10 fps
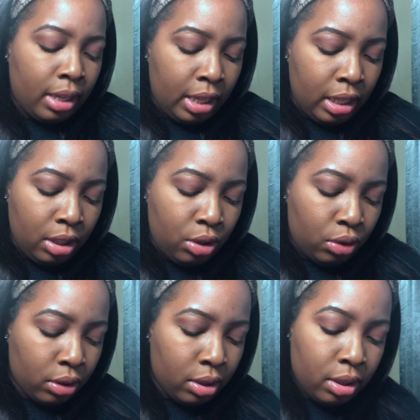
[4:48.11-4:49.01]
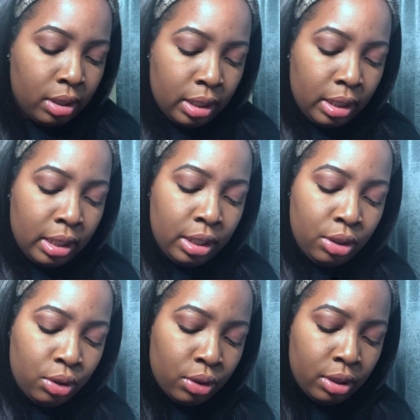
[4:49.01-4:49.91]
Interesting,
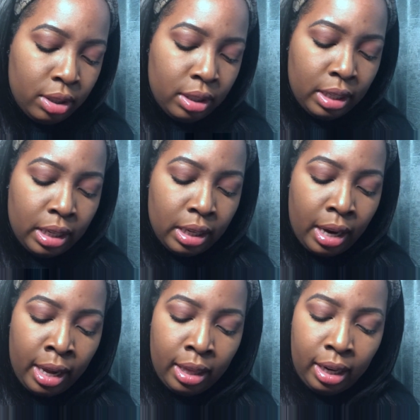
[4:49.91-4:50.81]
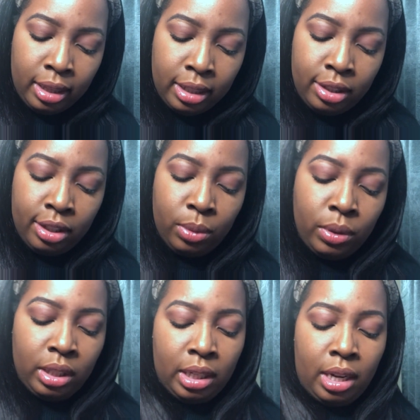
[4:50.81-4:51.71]
interesting. I like that she's
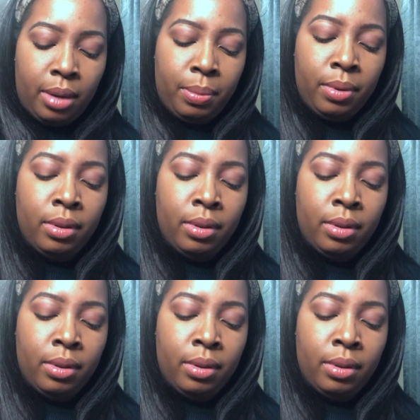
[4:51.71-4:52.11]
switching it up.